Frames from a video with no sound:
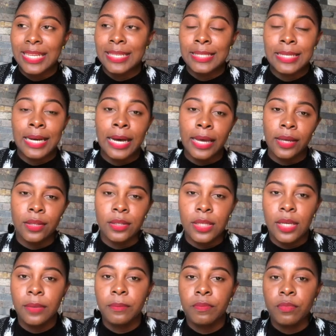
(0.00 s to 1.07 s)

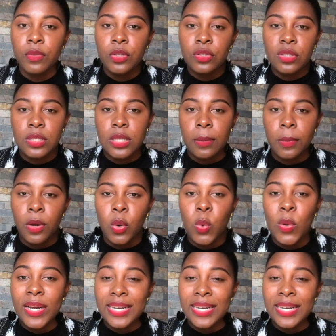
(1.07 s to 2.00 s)
entirely to someone who